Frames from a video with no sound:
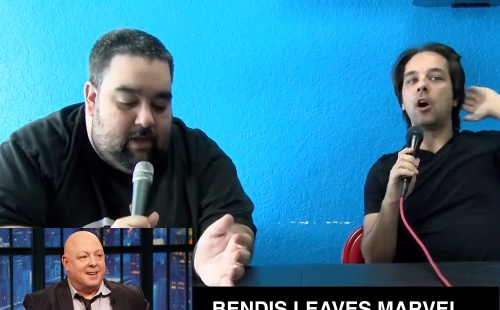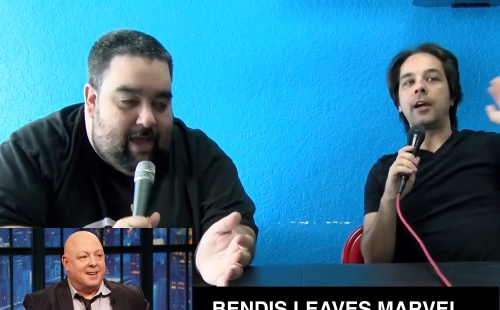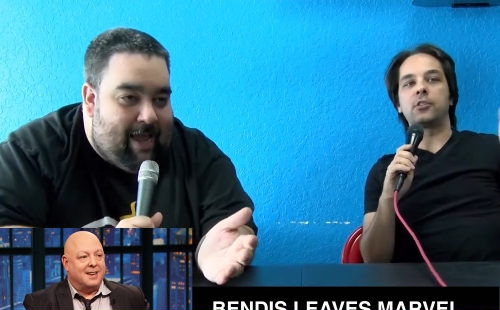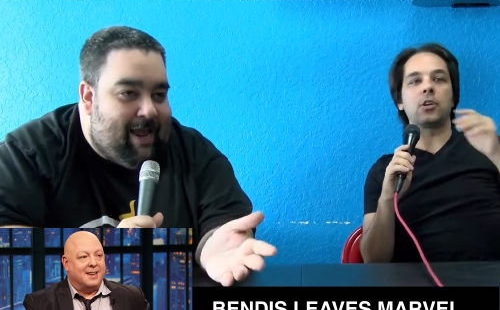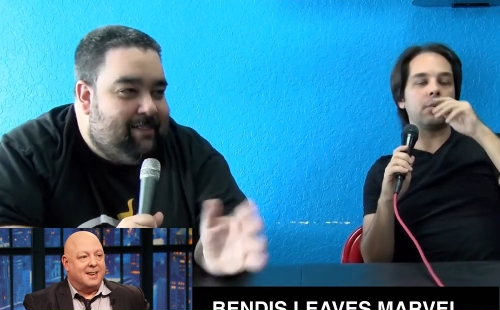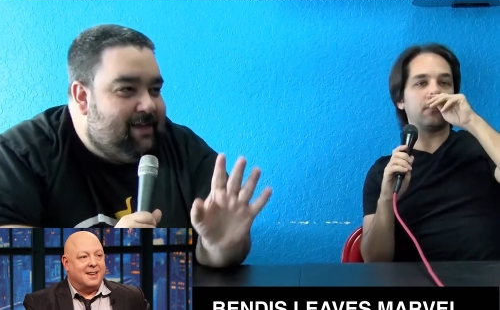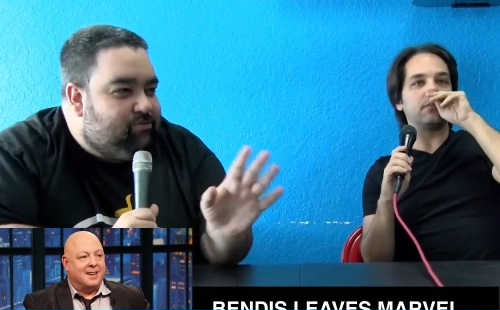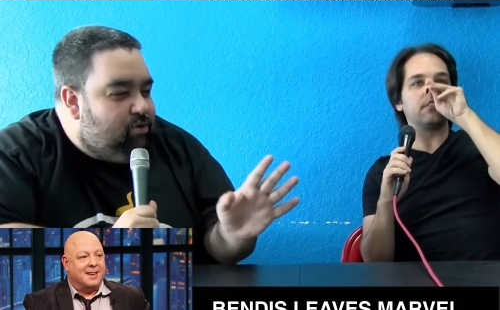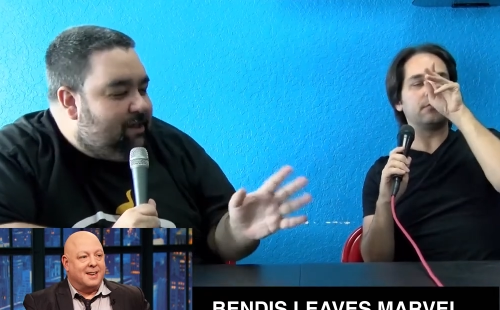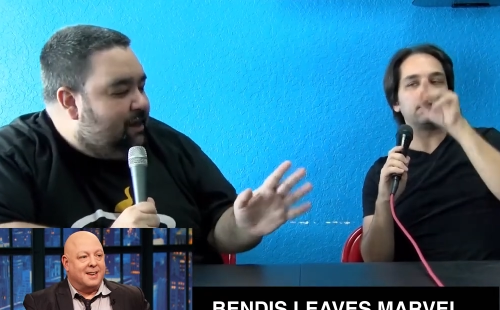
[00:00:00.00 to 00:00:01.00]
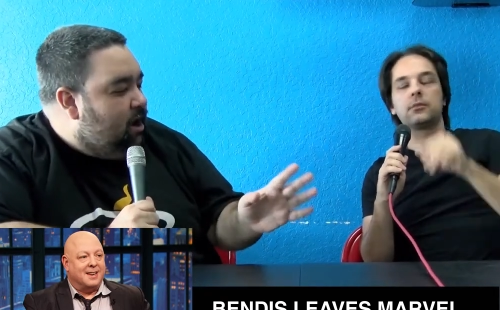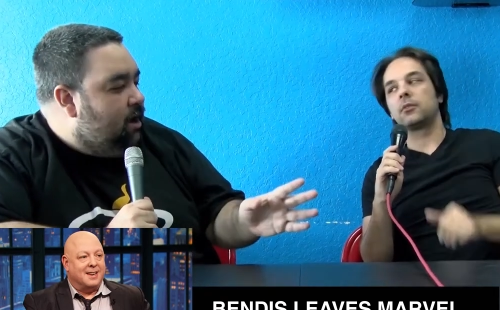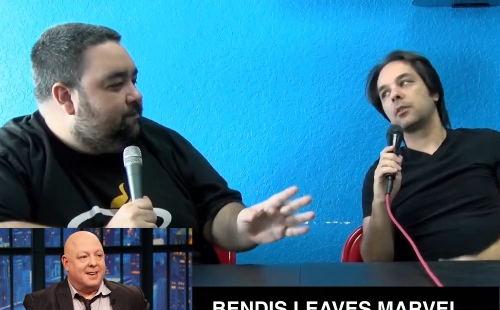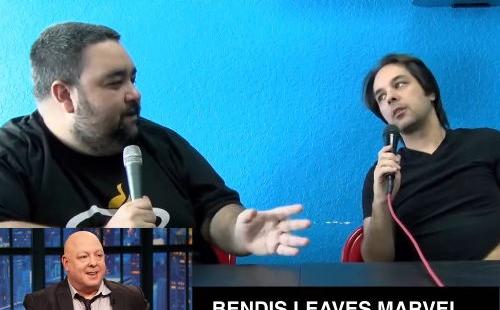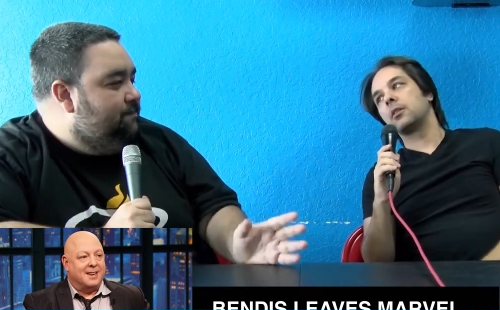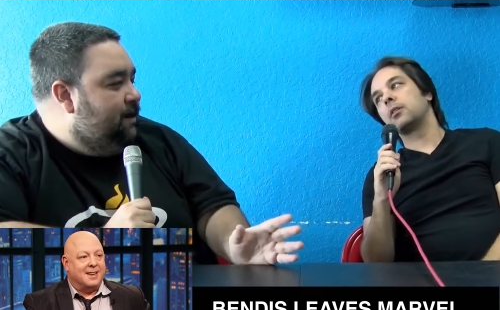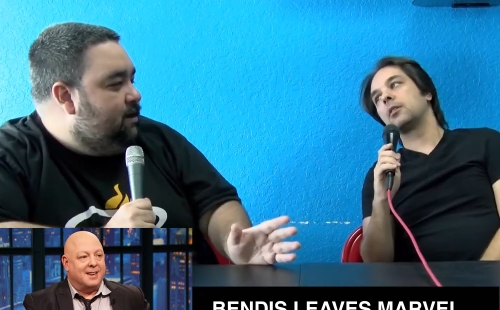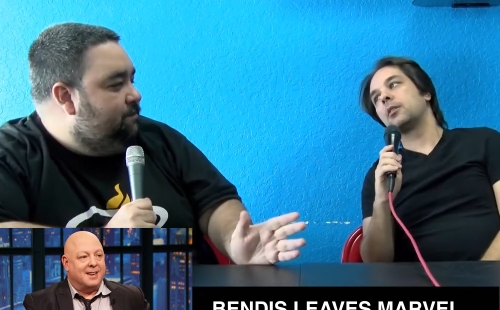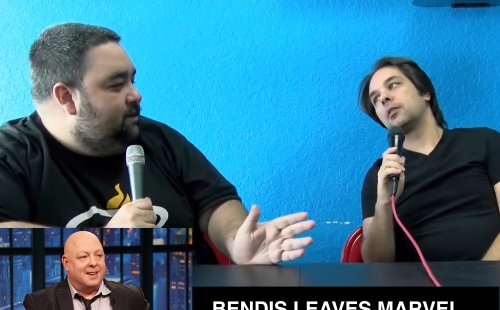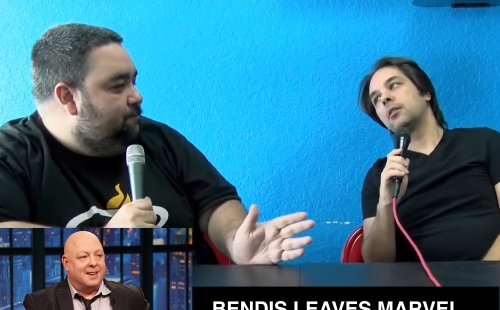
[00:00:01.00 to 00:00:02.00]
Speaker 1: Right, and, so and, that's where like Hawkman might
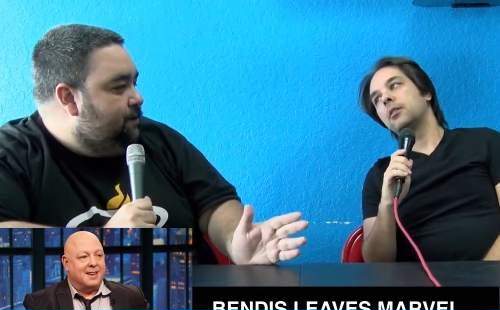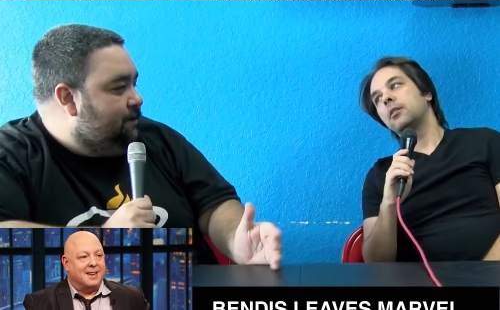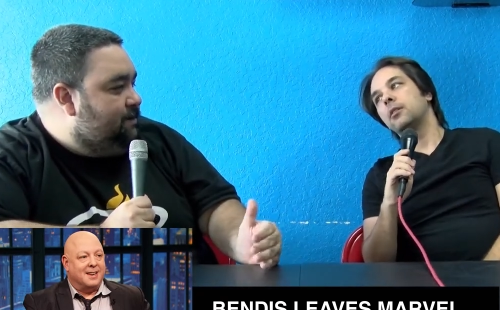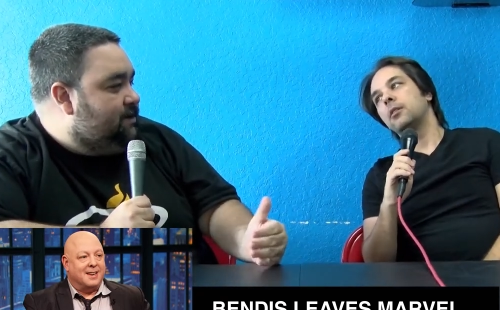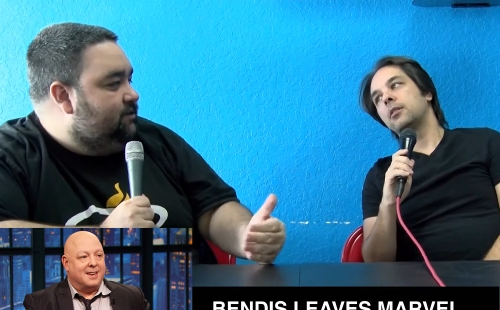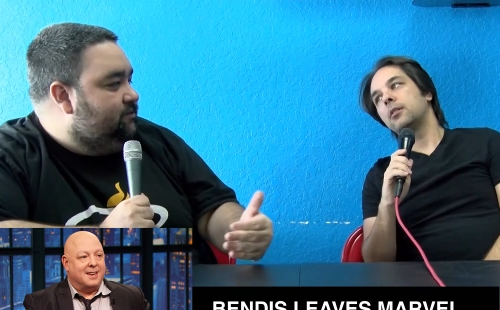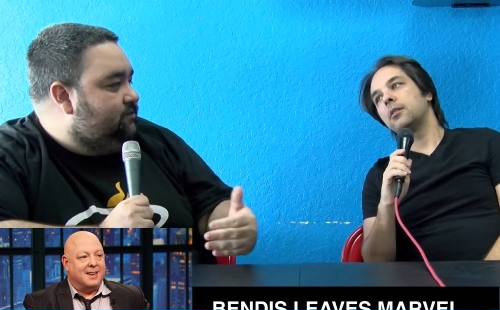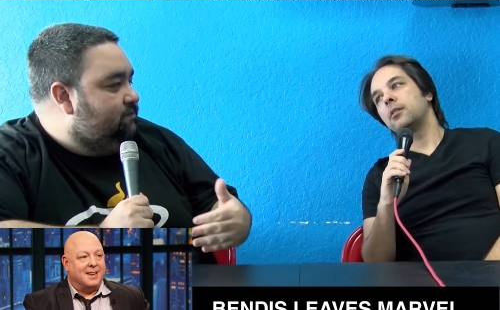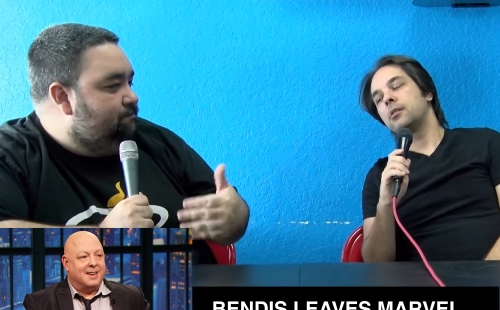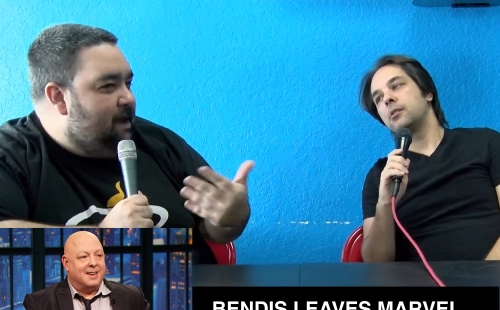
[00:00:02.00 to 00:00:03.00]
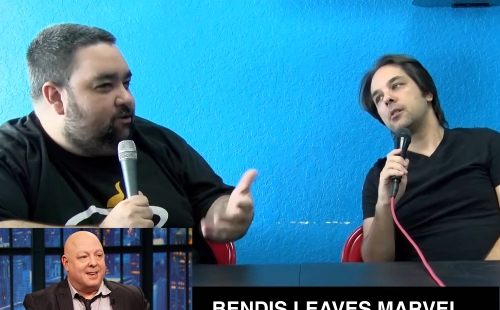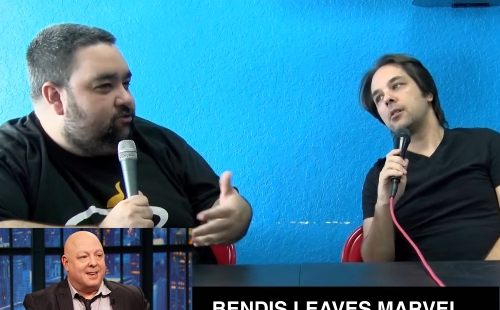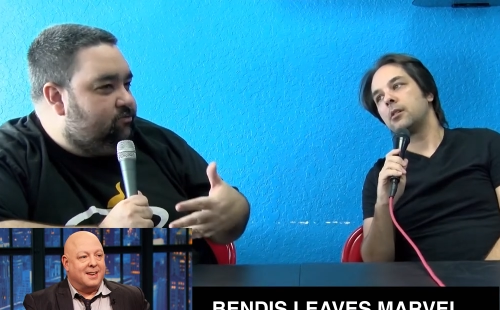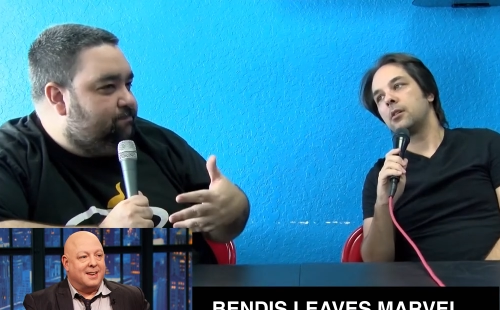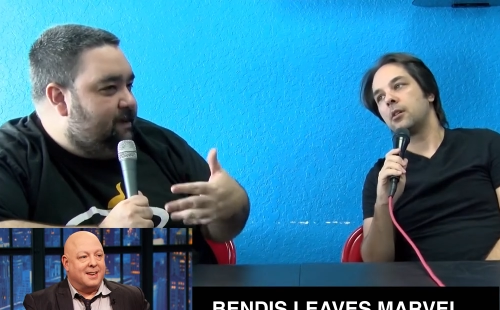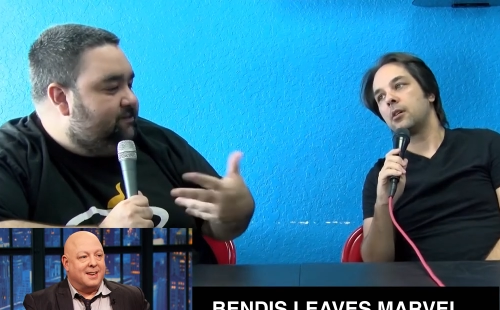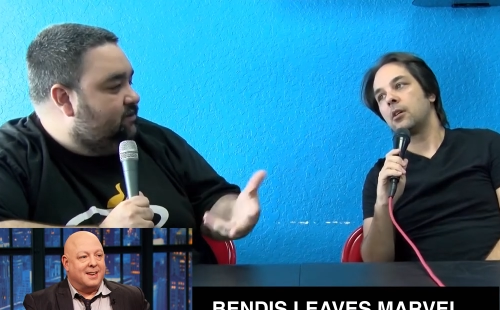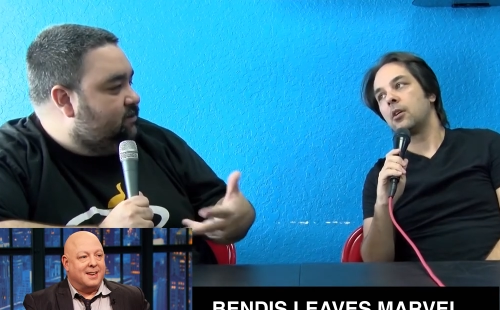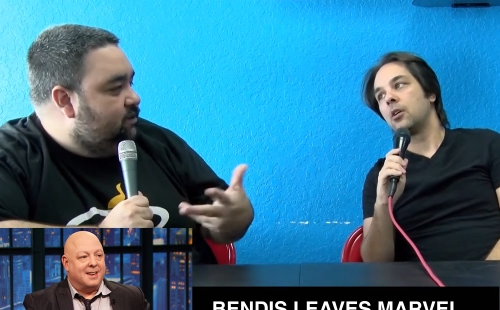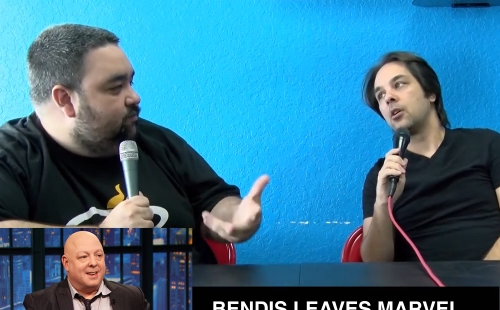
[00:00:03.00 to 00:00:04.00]
not be the pick because Metals
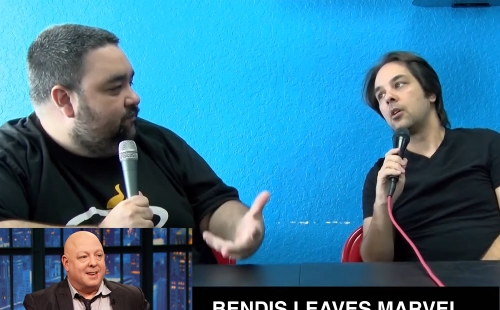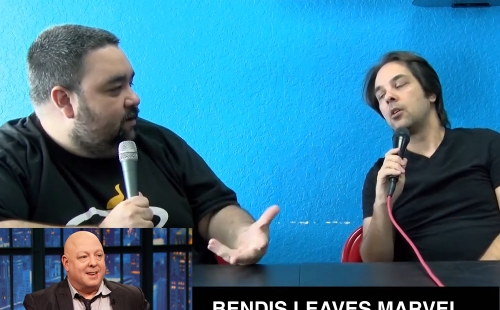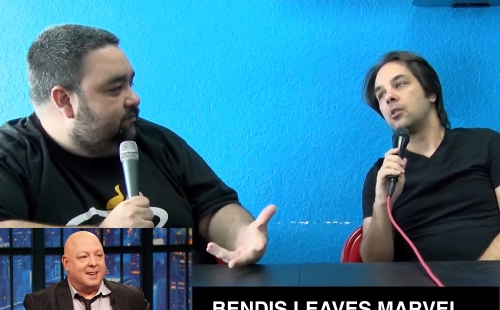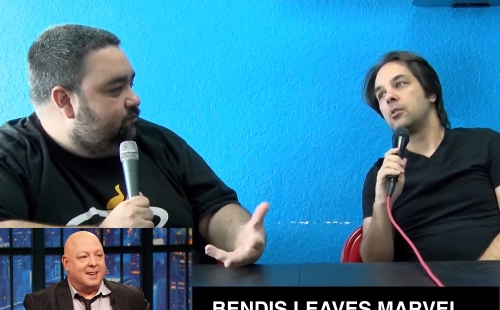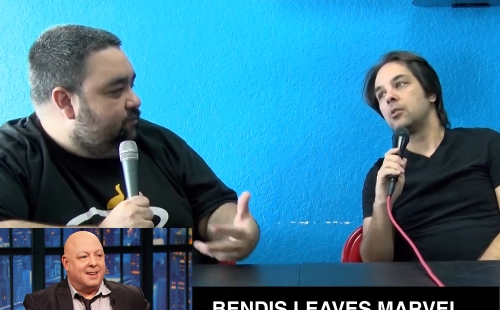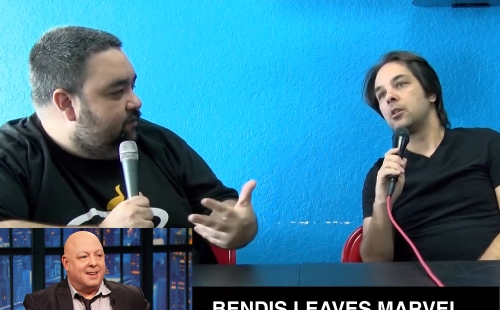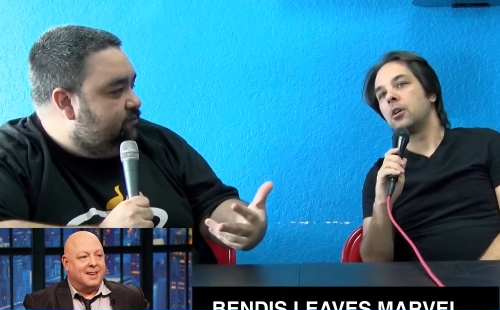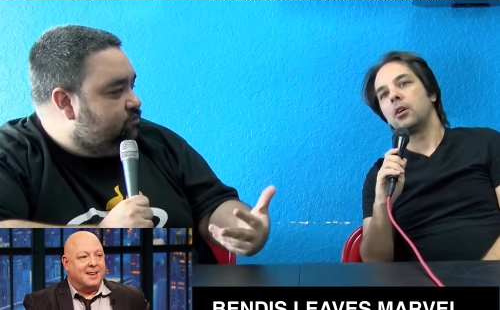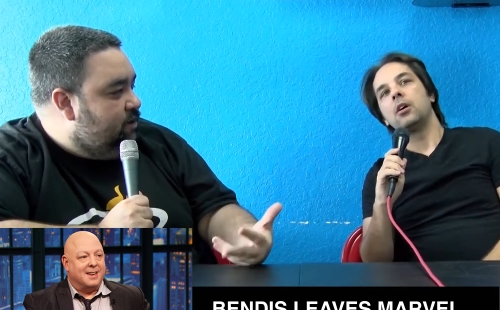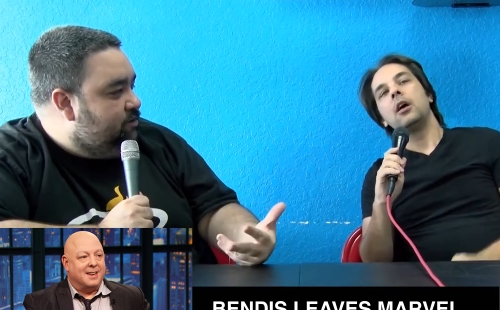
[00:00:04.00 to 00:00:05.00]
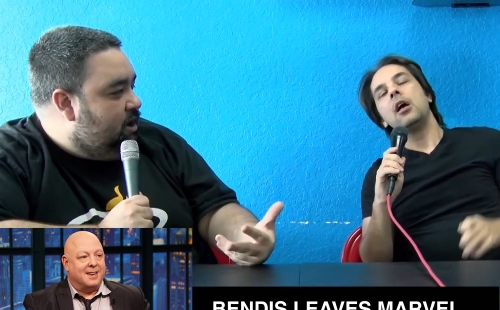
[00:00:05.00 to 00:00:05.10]
basically revol- revolves around